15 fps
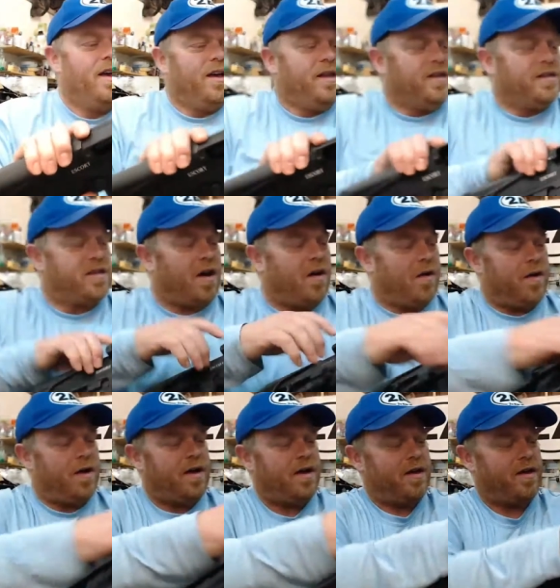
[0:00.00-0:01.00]
So
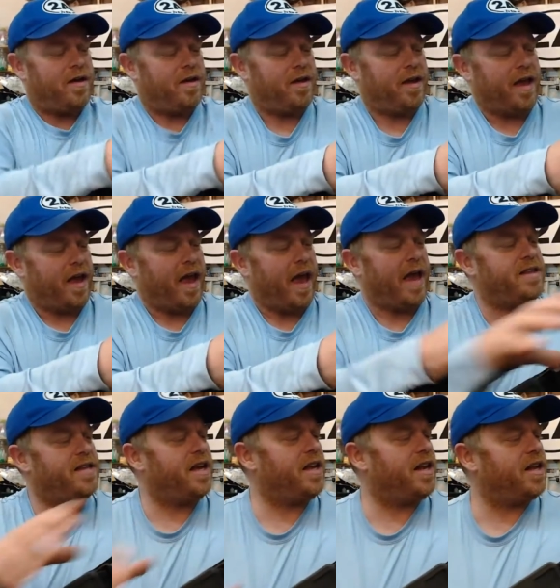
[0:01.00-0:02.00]

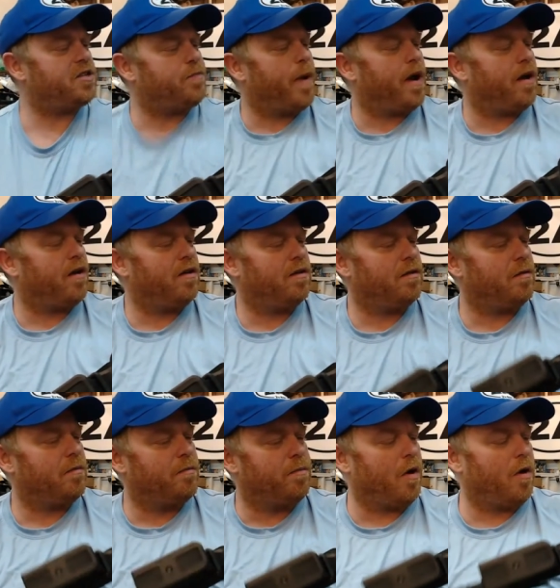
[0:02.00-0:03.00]
18-inch barrel,
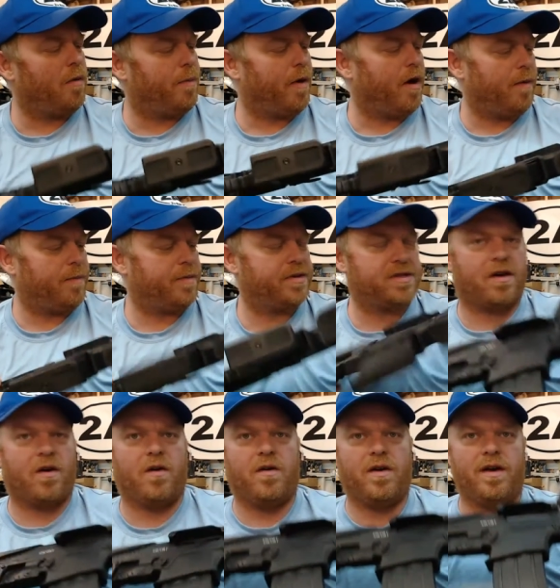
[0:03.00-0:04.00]
bullpup,
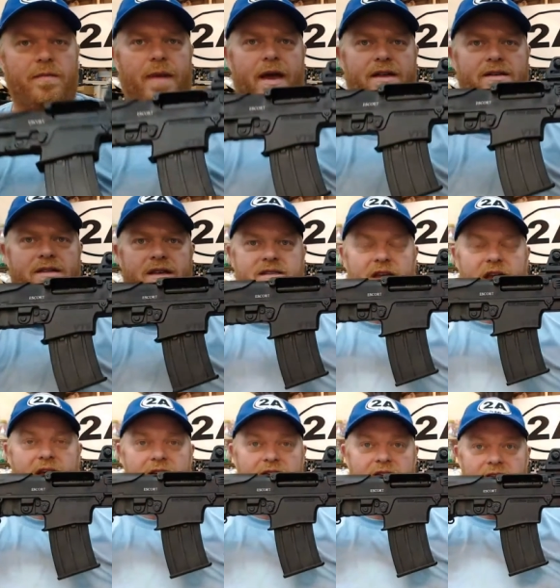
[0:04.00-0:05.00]
so it makes this
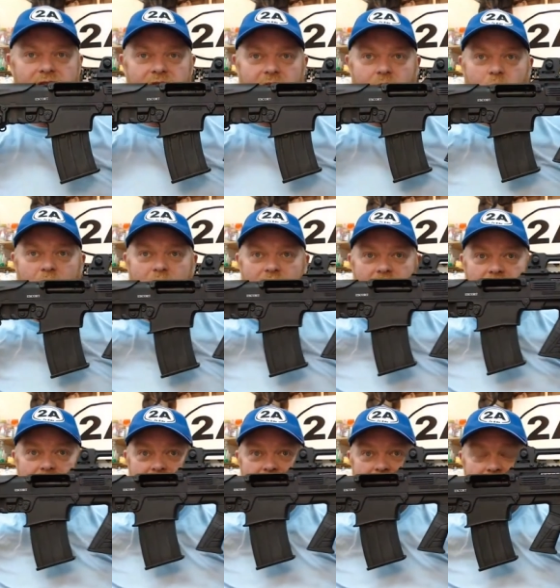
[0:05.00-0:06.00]
actually a quite
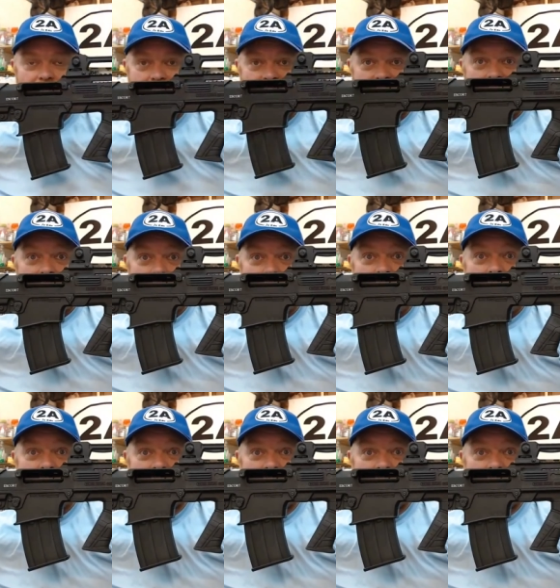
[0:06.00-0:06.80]
compact